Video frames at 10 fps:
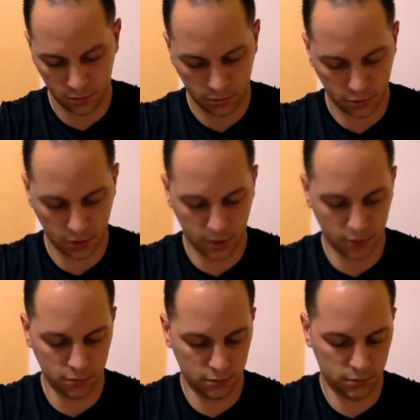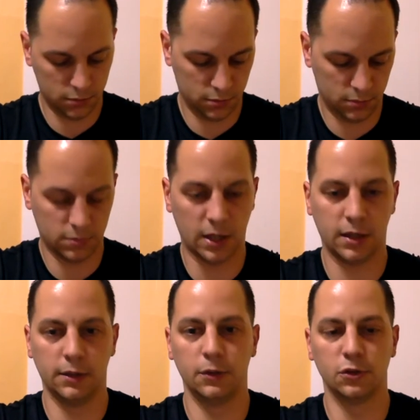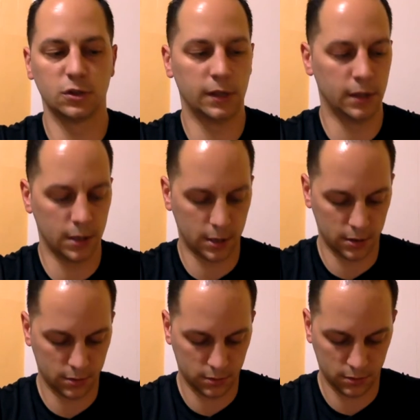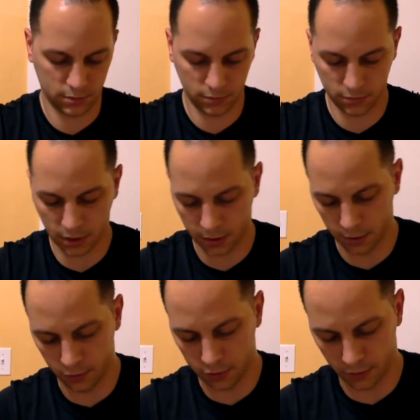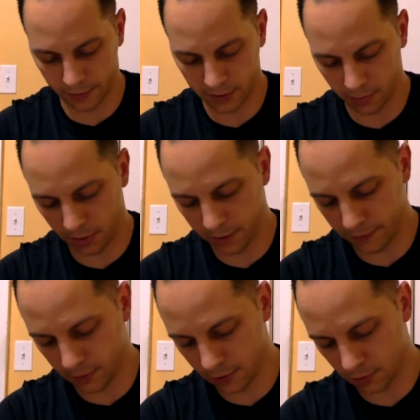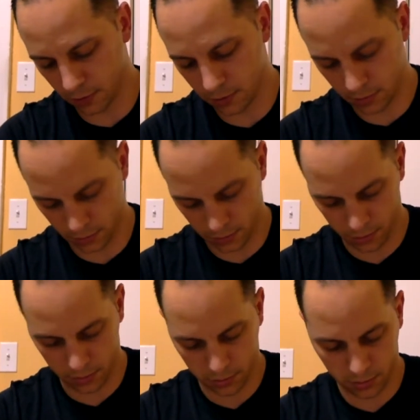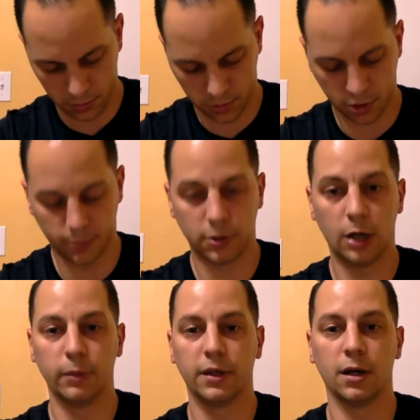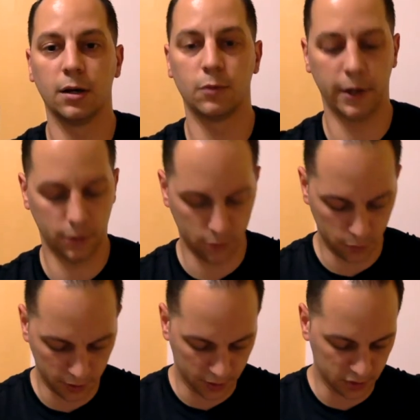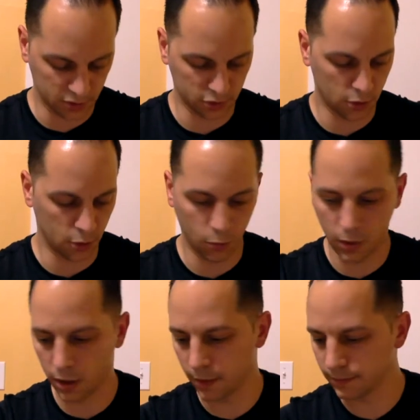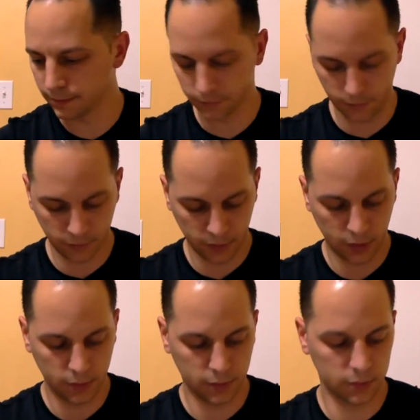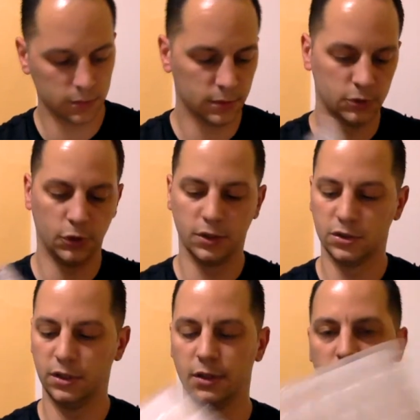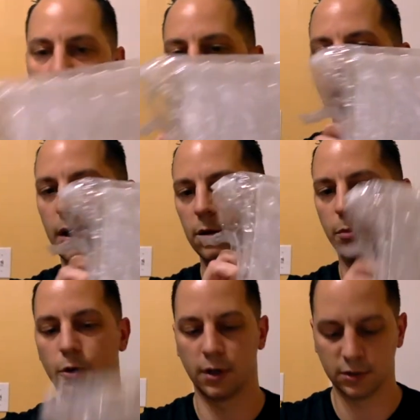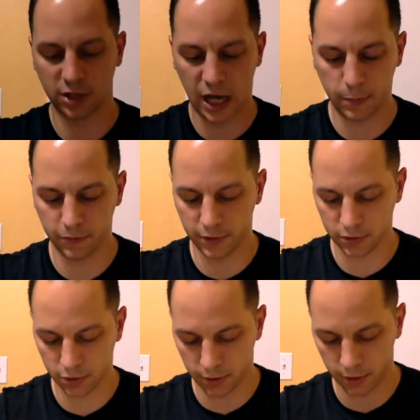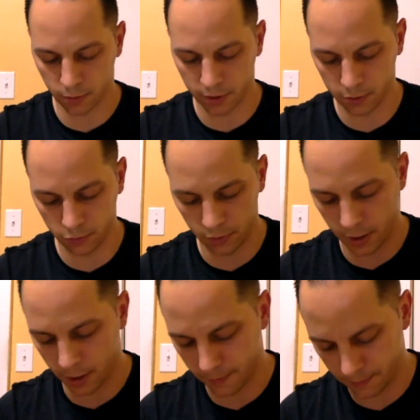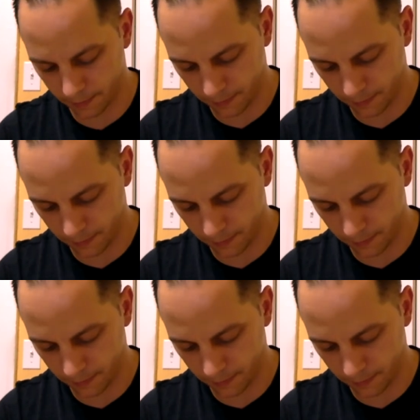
So I don't, I'm not going to use the razor blade for this one. I'll probably cut right through it because there's no, as you can see, there's no cardboard on top of it. So I don't want to do that.